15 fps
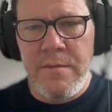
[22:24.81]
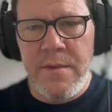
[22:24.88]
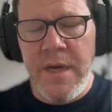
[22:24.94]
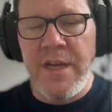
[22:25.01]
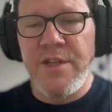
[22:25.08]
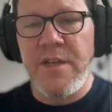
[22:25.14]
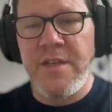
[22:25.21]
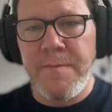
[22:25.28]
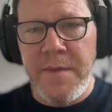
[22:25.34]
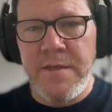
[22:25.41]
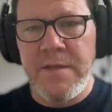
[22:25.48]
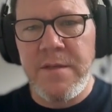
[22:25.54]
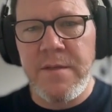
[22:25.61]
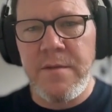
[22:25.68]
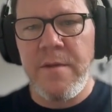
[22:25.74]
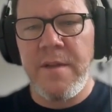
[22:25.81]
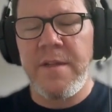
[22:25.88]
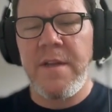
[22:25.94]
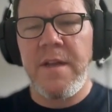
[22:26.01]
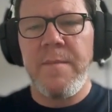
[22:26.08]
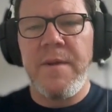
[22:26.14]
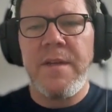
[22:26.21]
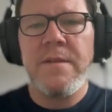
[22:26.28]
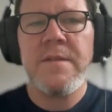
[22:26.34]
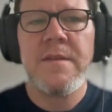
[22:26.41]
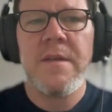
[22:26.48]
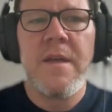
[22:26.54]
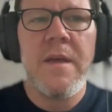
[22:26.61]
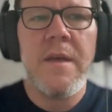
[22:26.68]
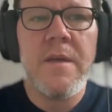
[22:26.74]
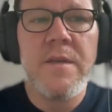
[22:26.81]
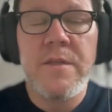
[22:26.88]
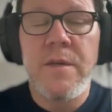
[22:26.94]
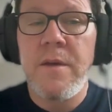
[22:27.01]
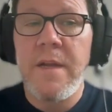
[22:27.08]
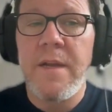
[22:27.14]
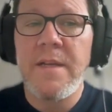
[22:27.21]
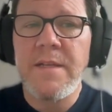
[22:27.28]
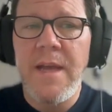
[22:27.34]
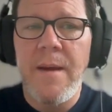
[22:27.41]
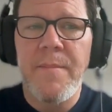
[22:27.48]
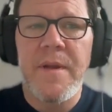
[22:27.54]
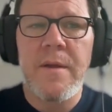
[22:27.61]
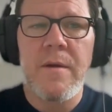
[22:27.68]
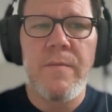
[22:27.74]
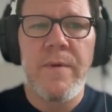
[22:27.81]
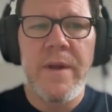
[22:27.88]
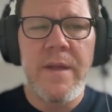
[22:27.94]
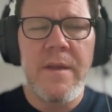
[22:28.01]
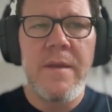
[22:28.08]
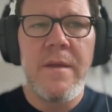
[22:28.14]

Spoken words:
adjustments to the database? So it is happening already.